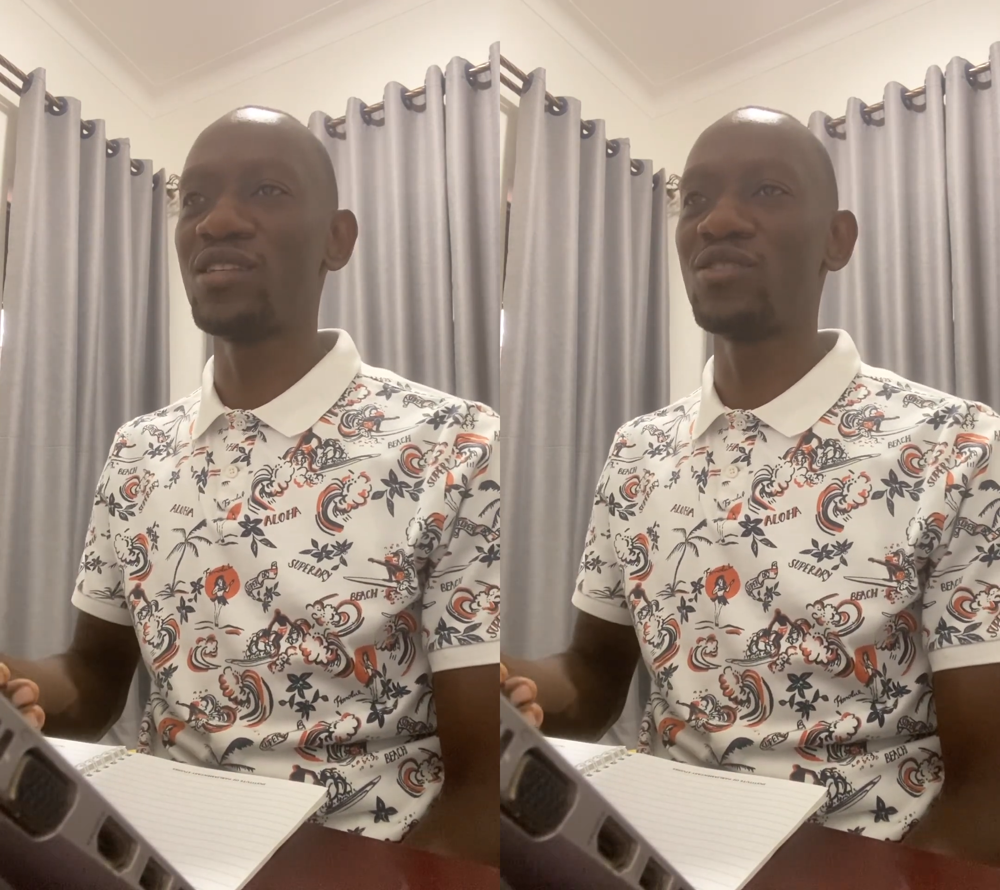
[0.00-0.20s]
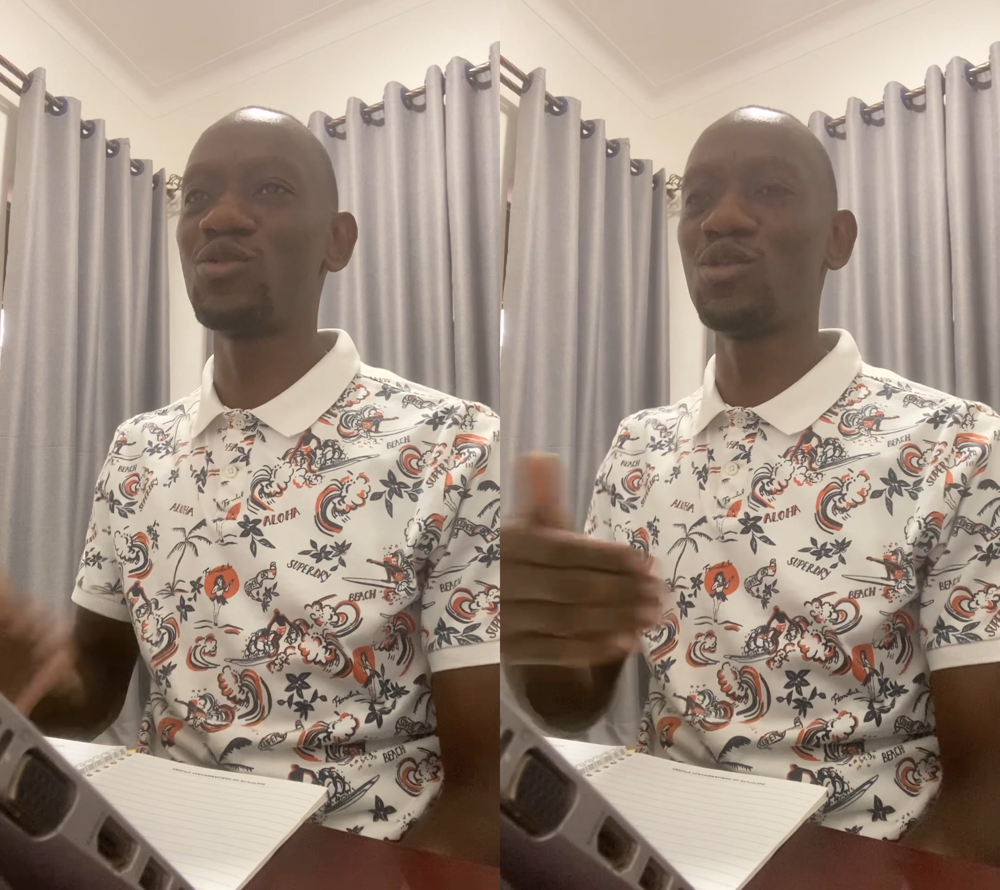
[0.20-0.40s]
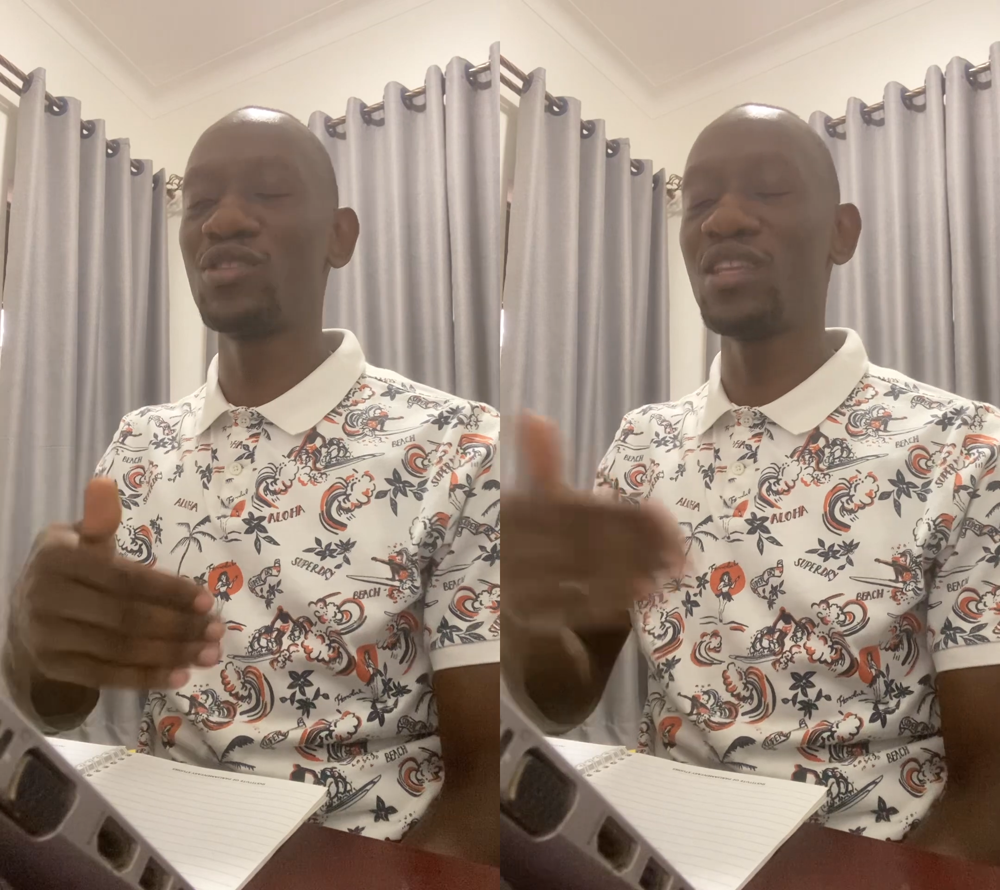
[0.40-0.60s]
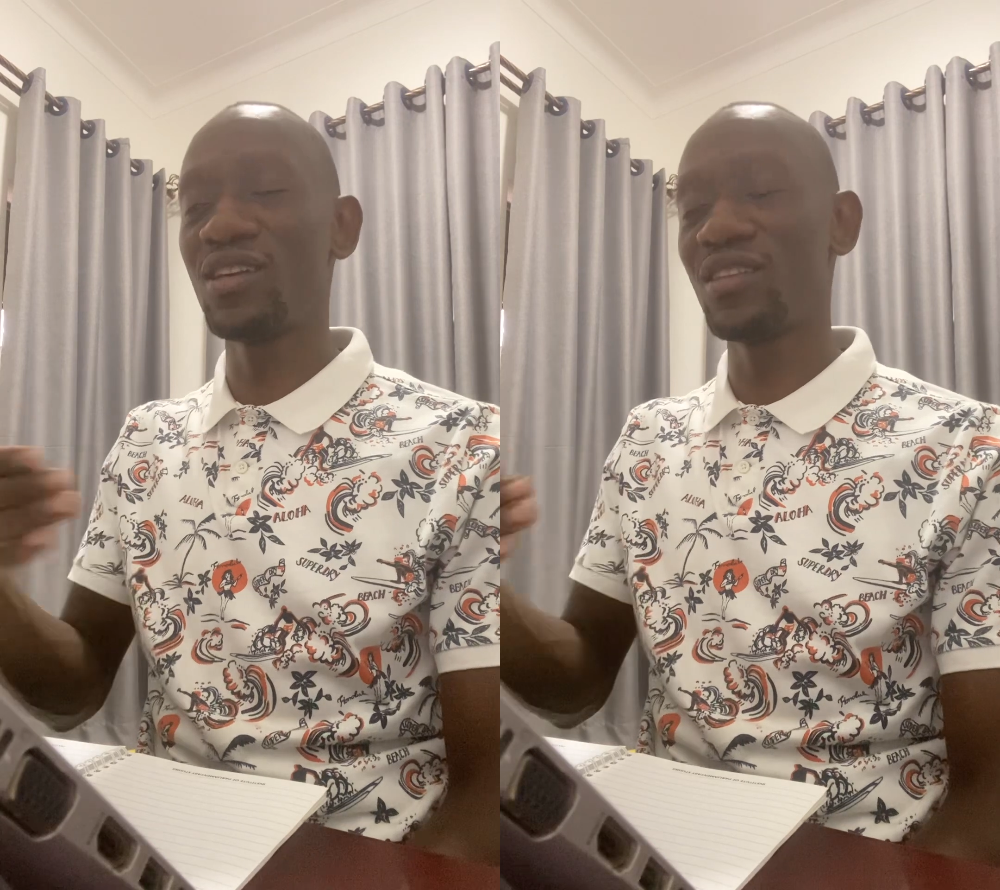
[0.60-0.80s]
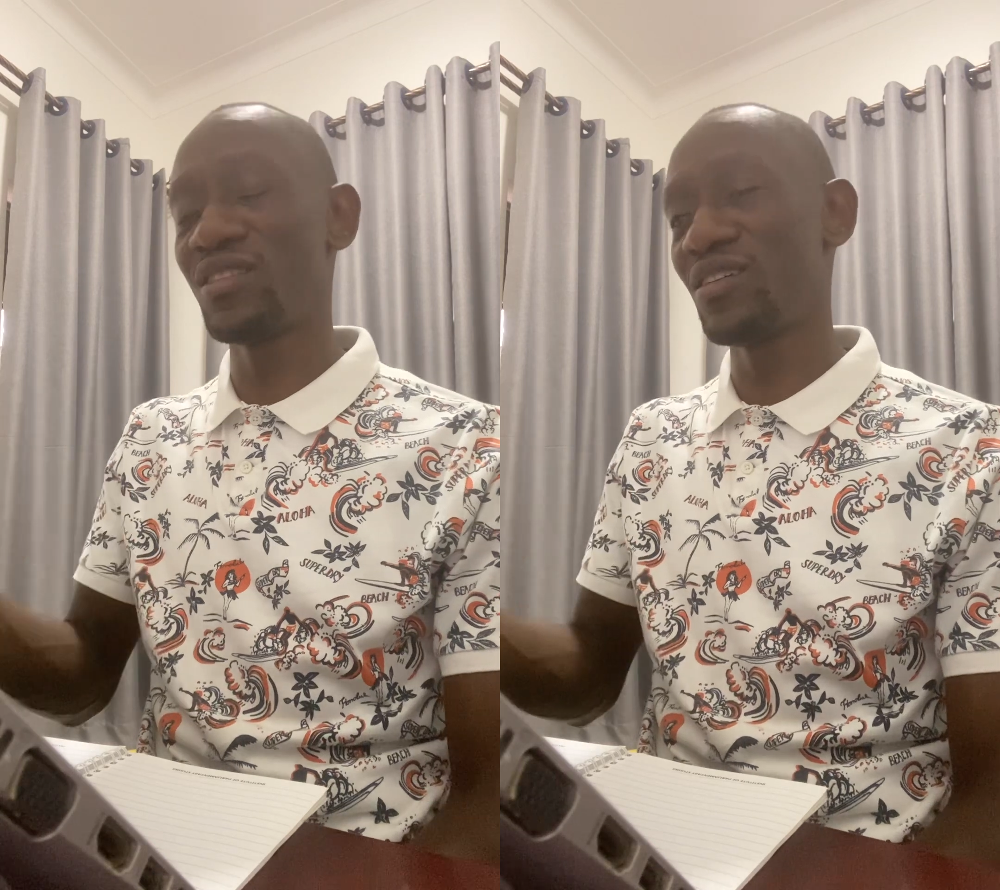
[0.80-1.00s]
So
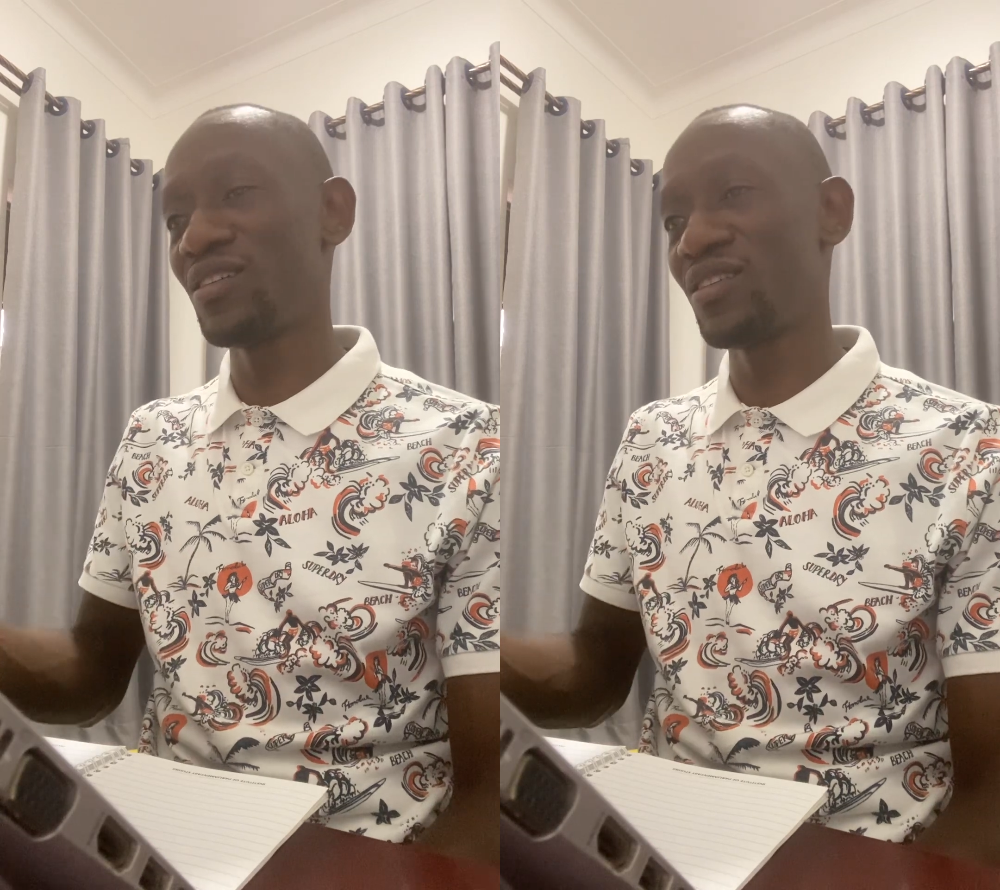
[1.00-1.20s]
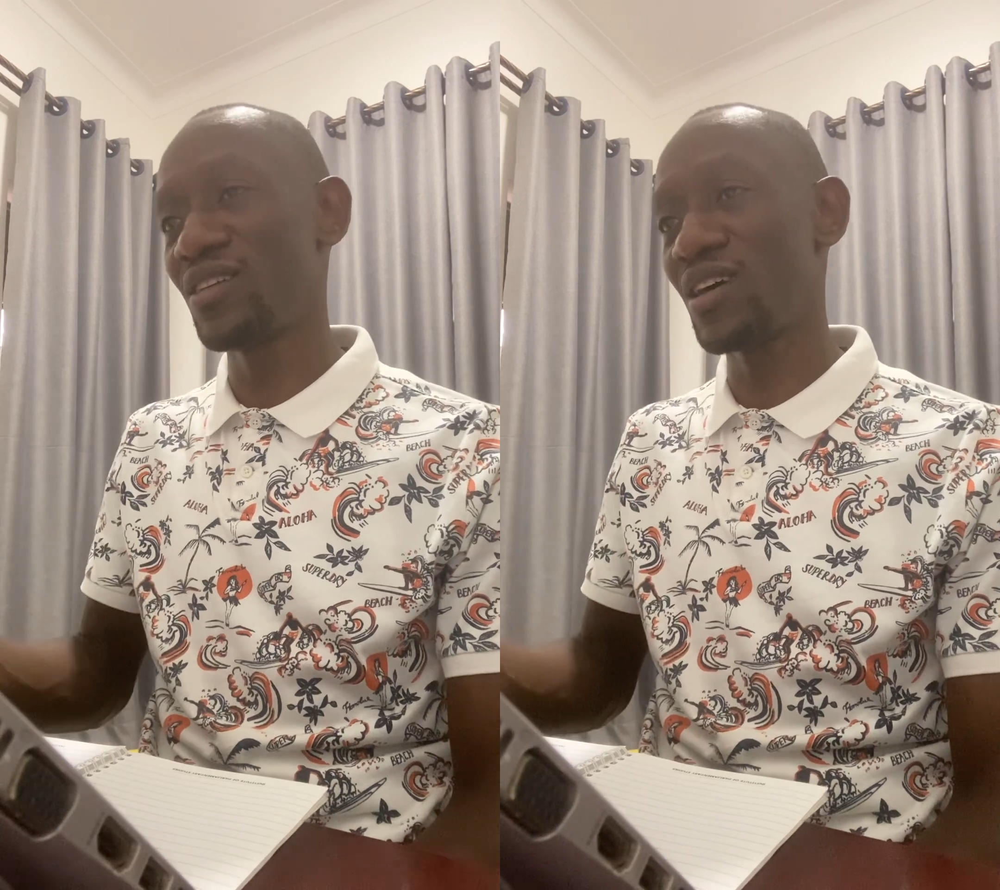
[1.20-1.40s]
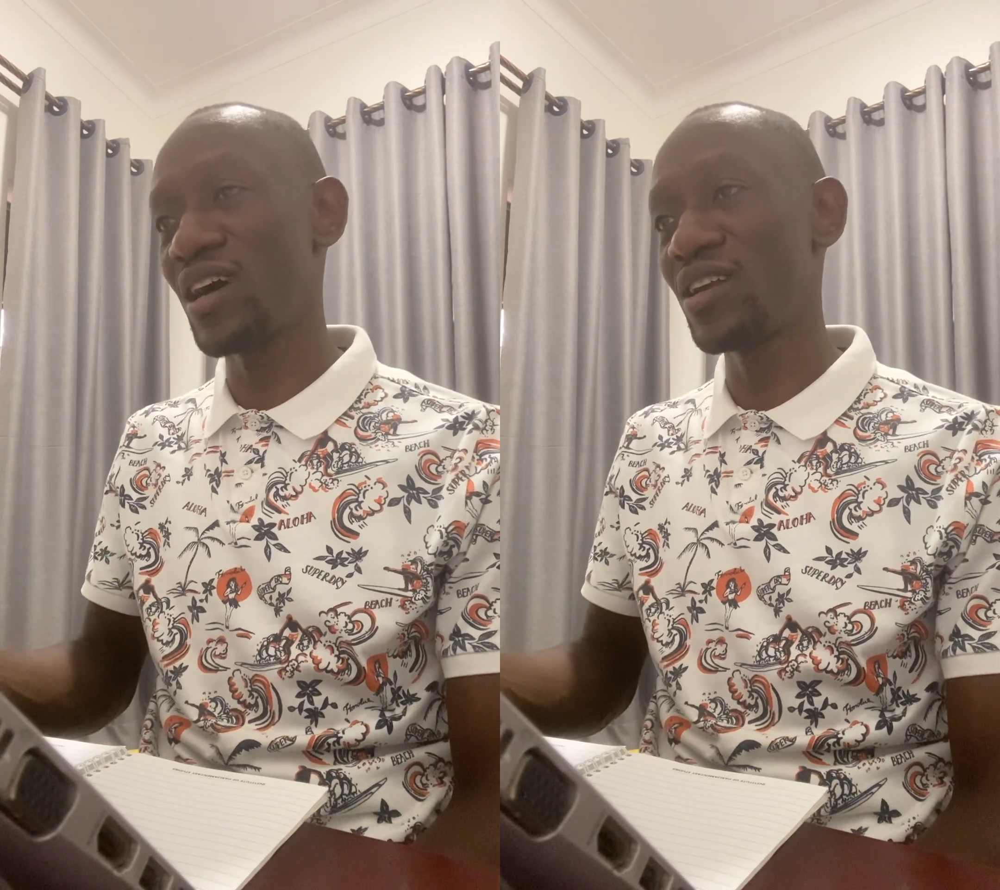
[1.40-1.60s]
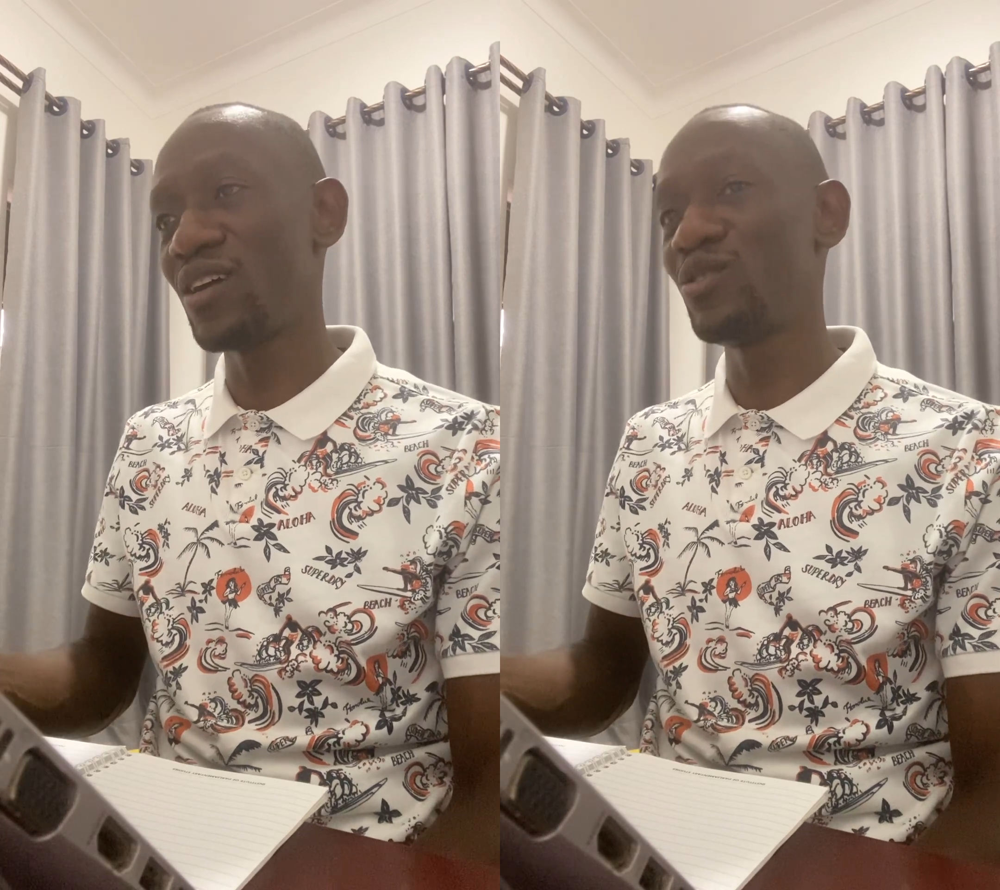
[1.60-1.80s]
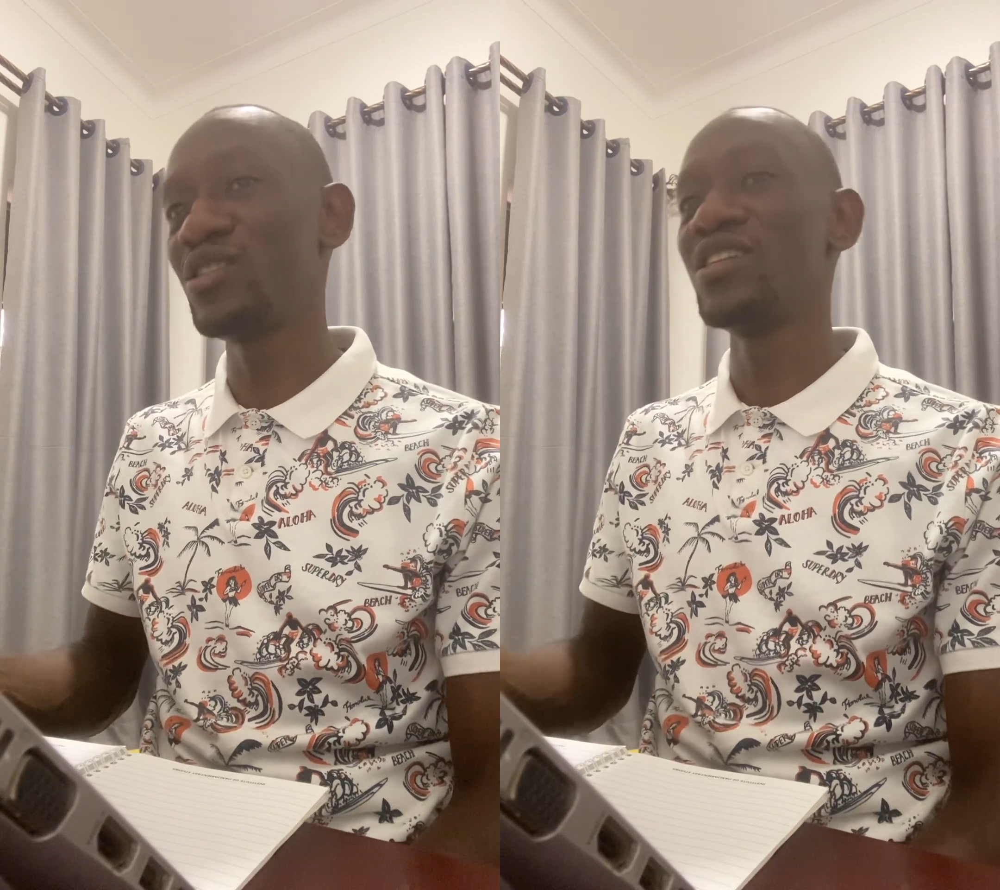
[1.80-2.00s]
the
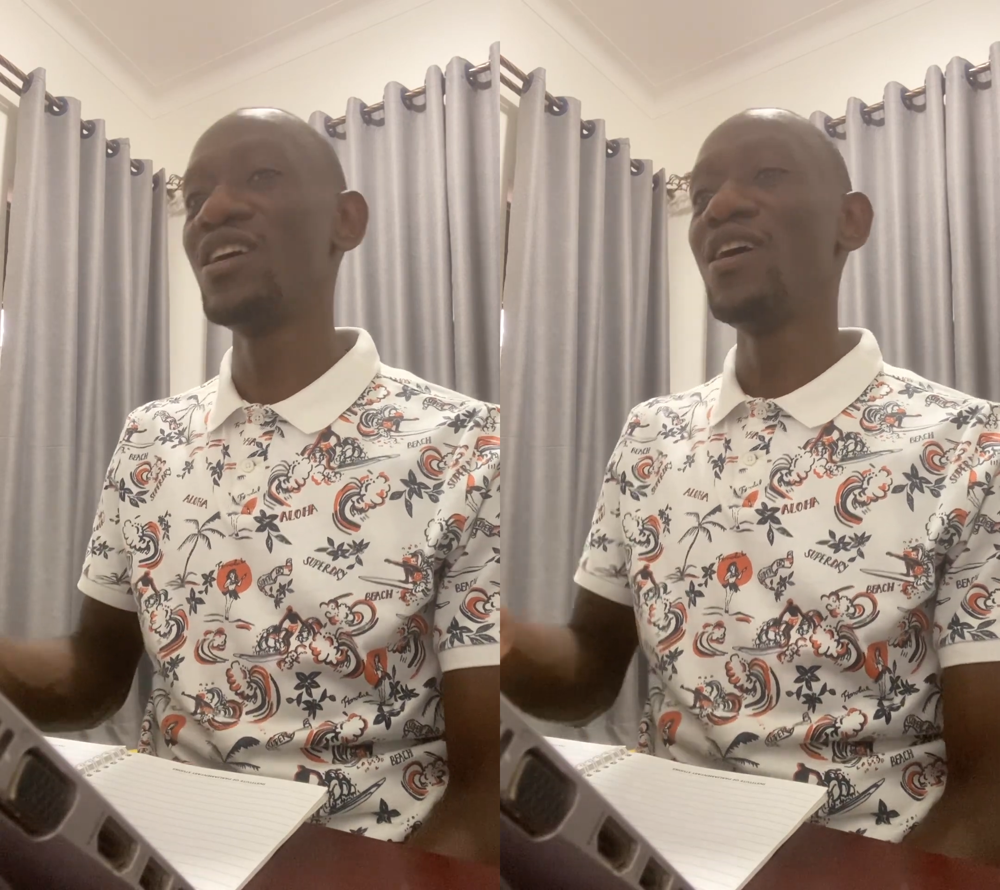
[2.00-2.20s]
adult